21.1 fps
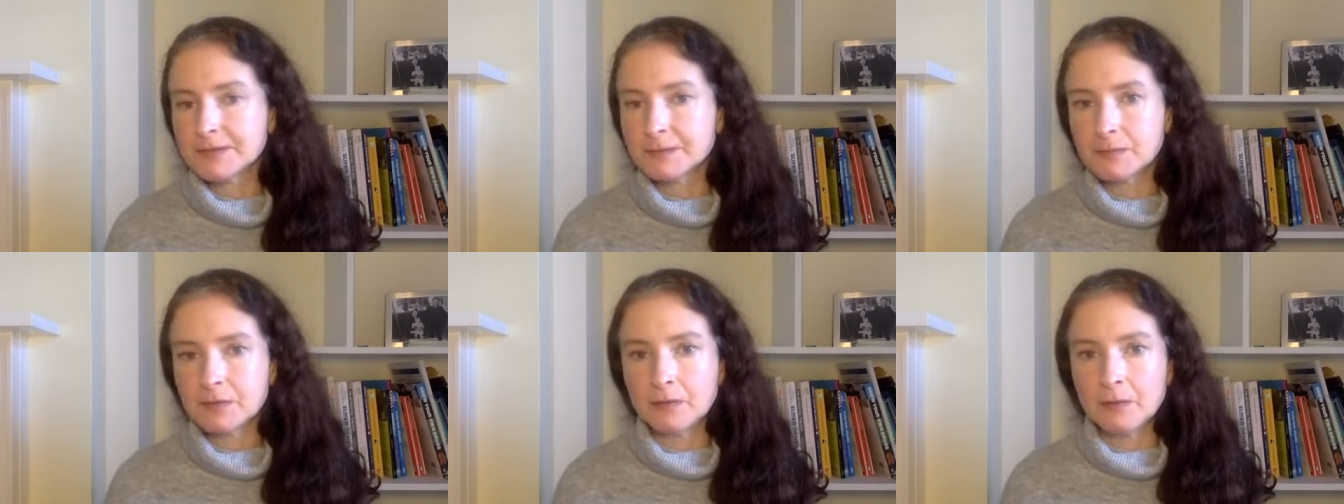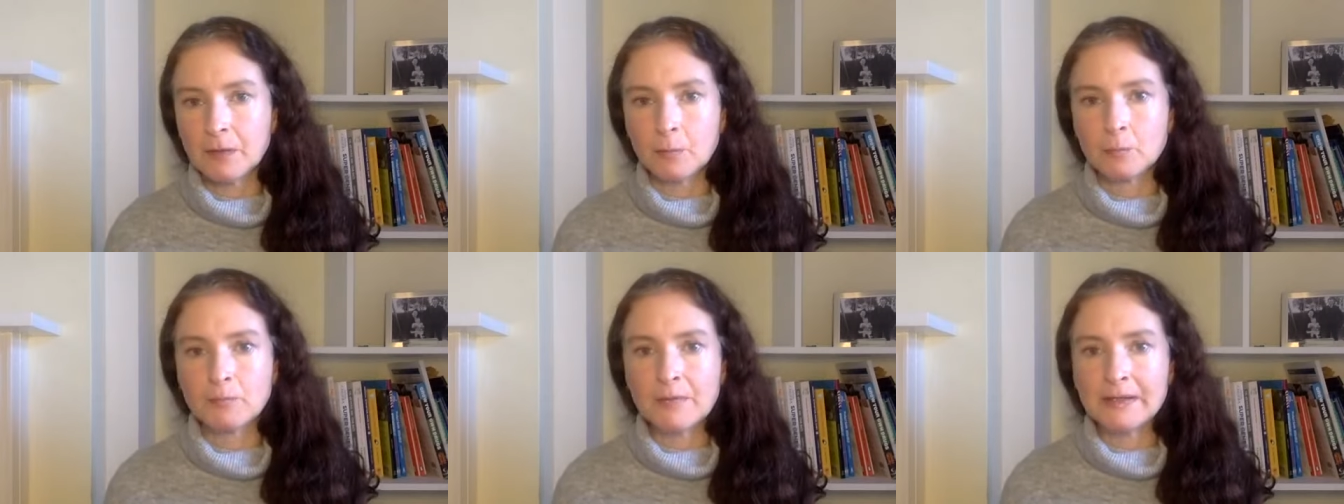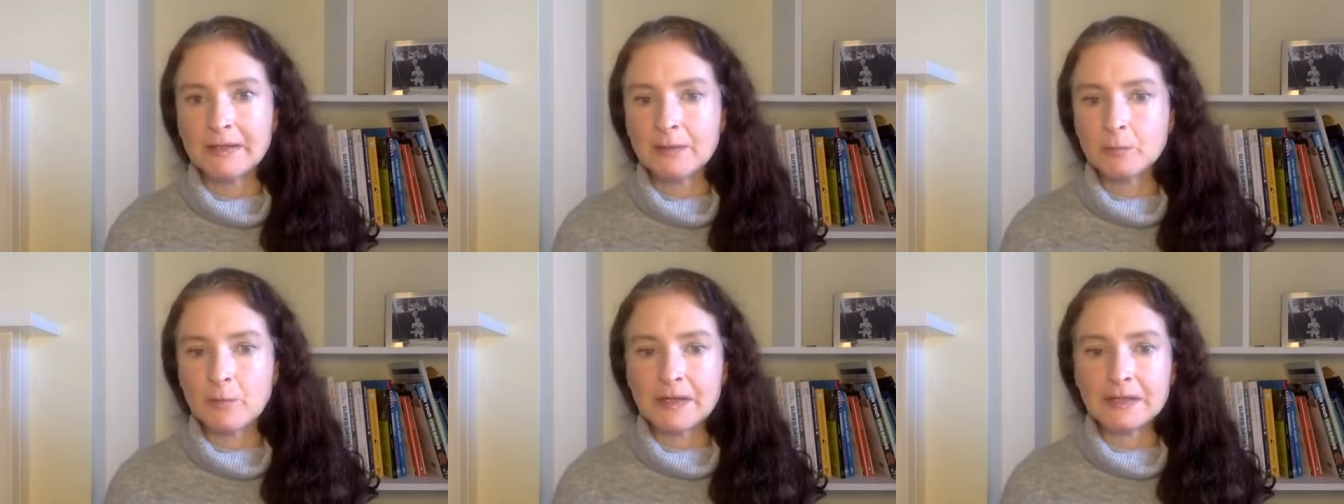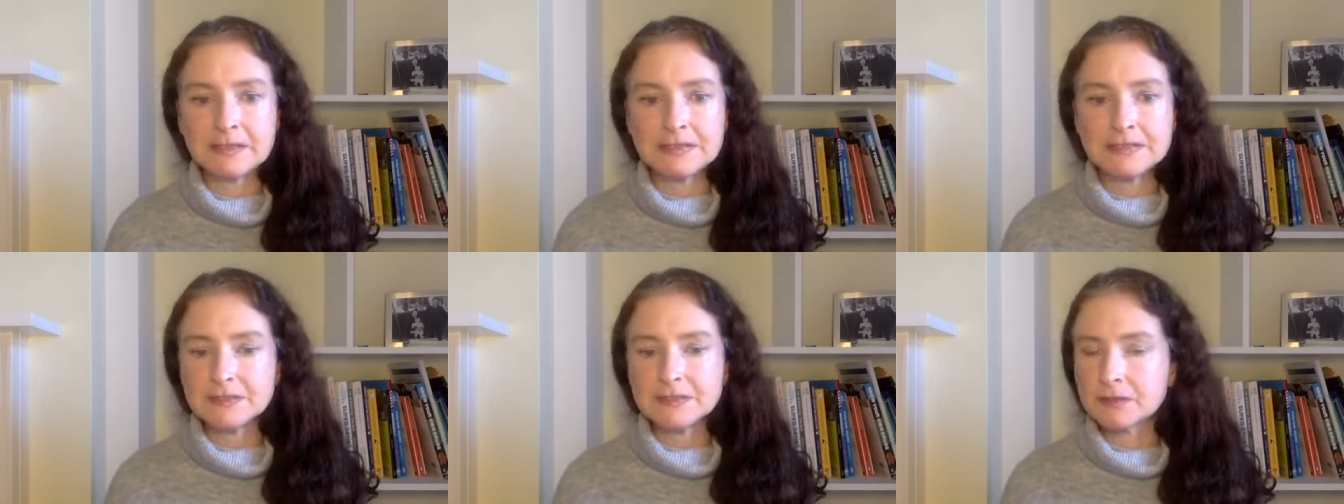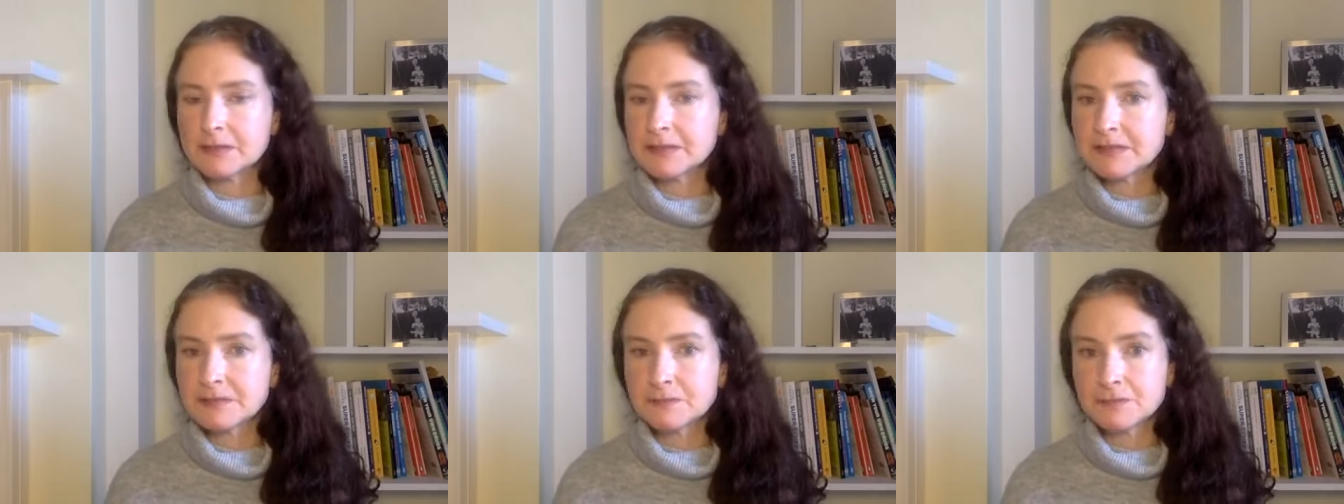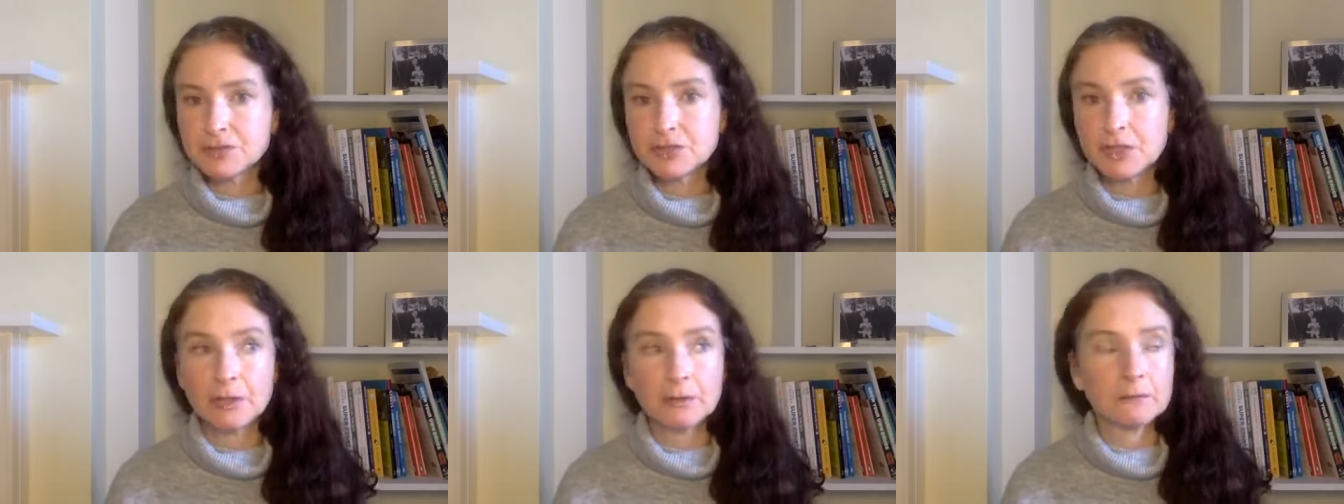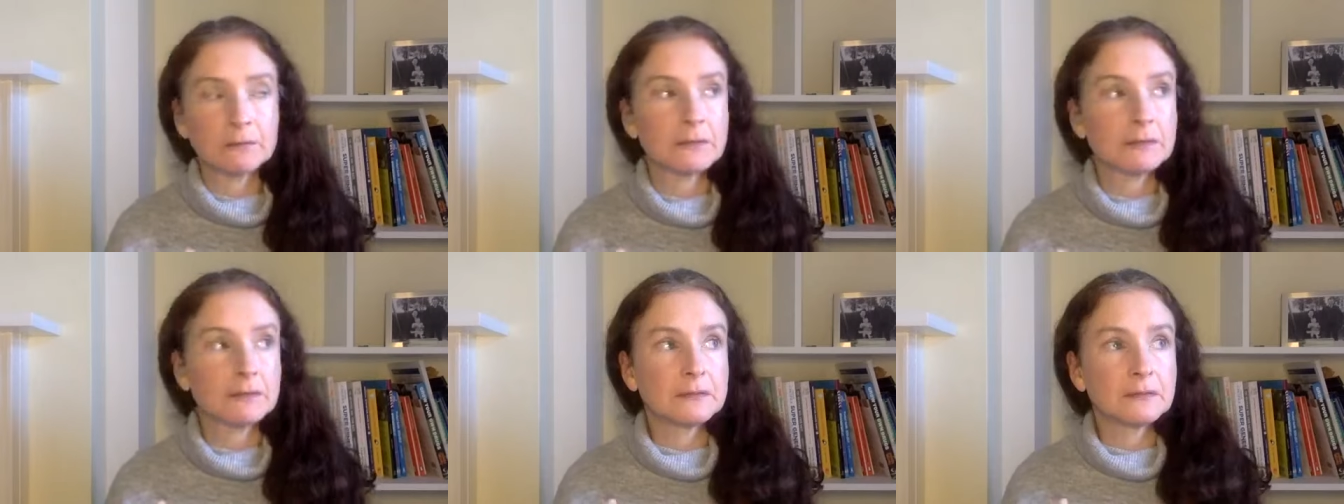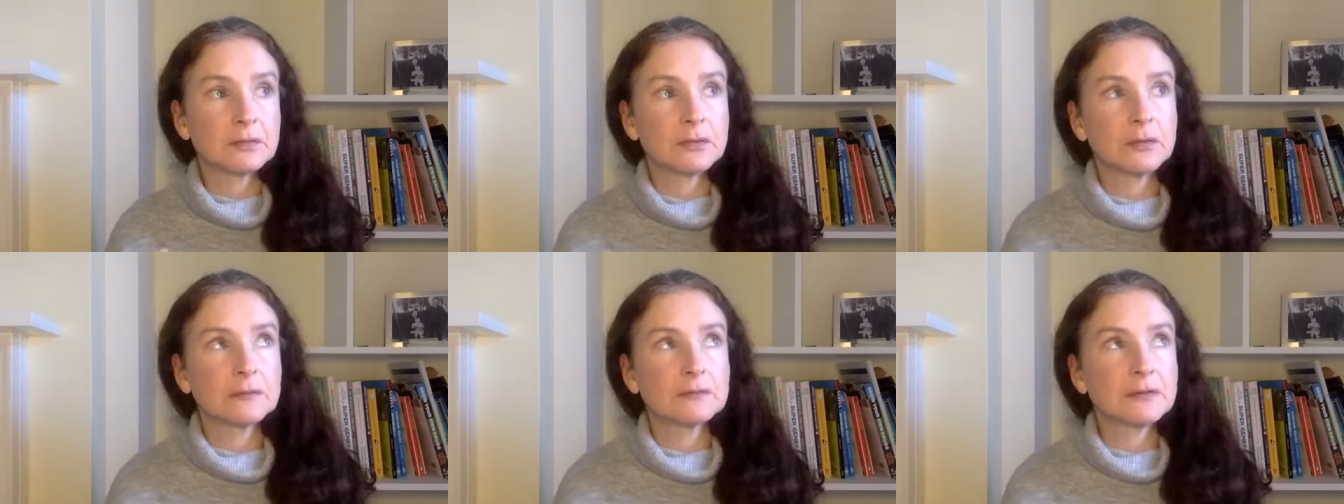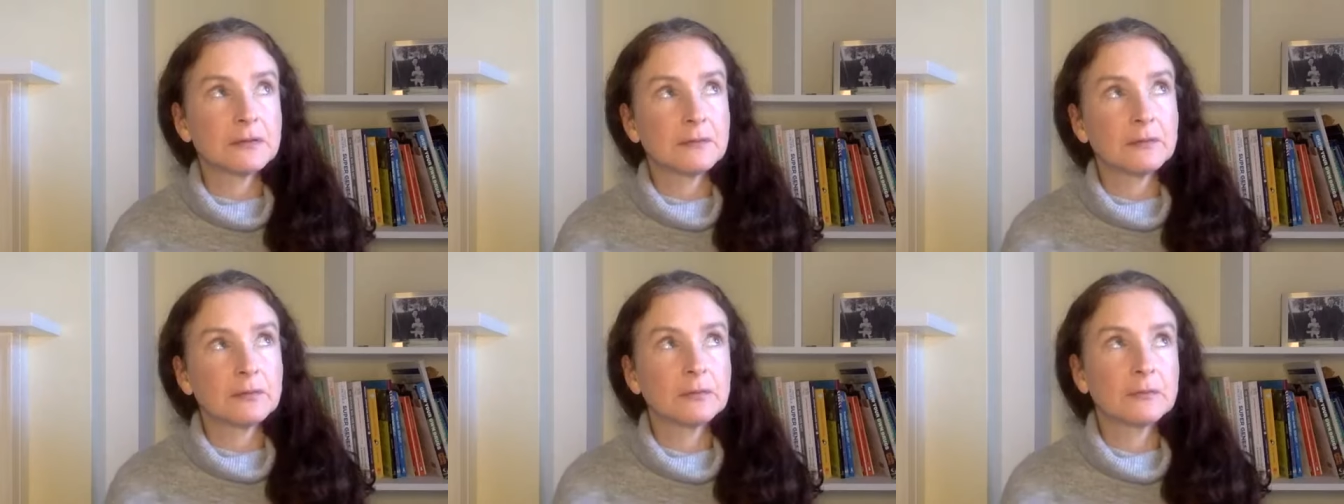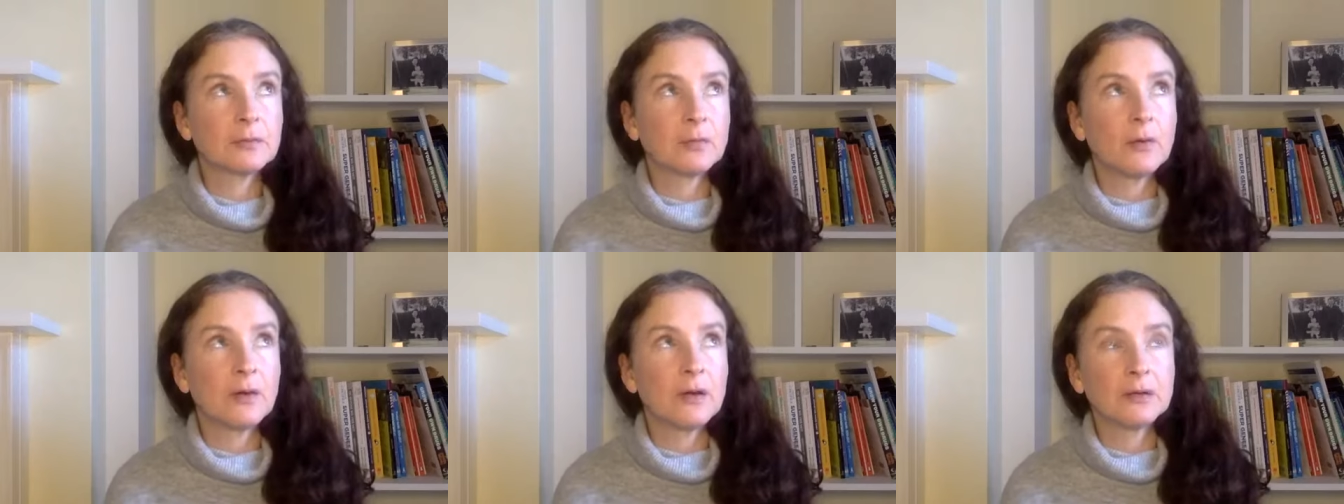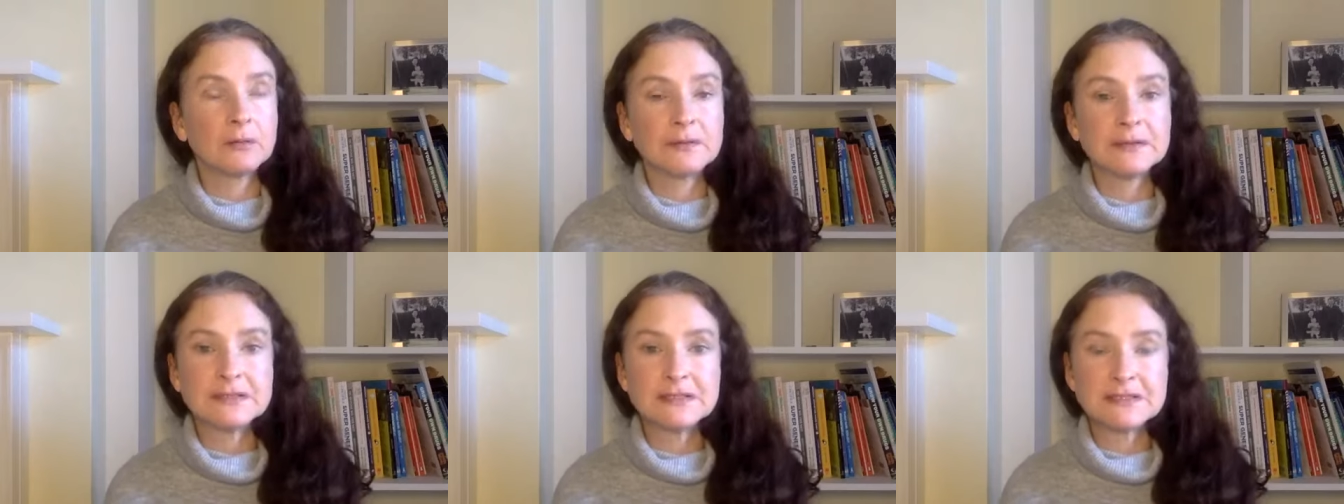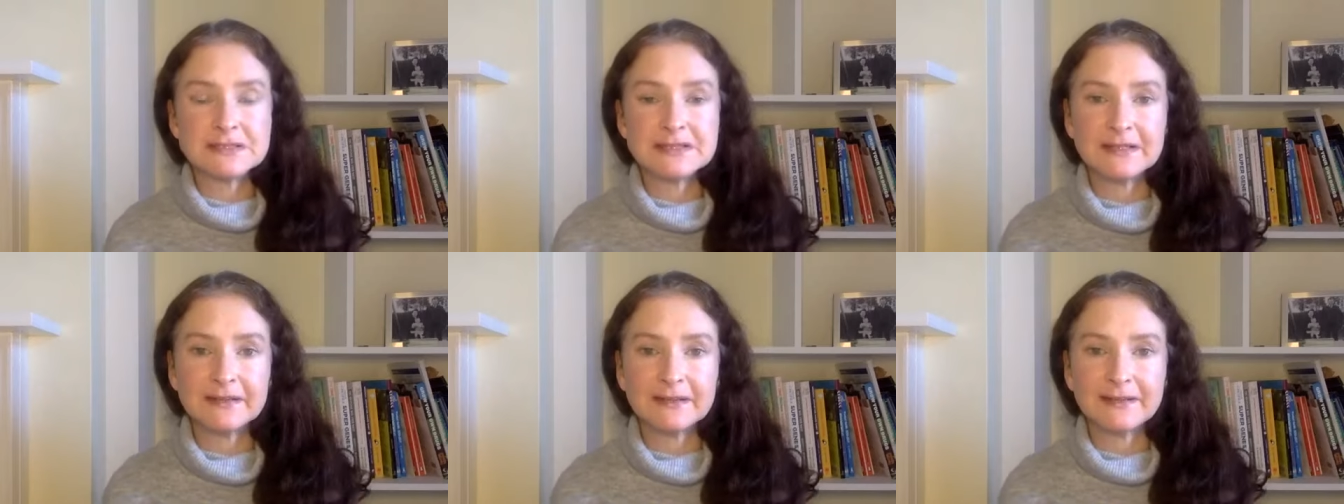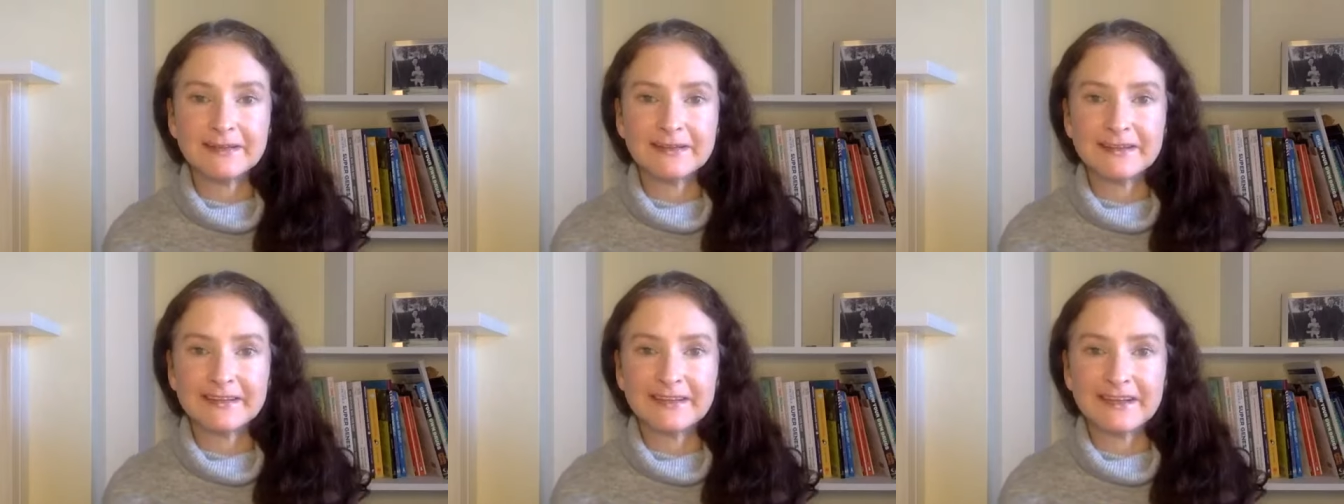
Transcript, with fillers: you know, many studies have shown that not only does it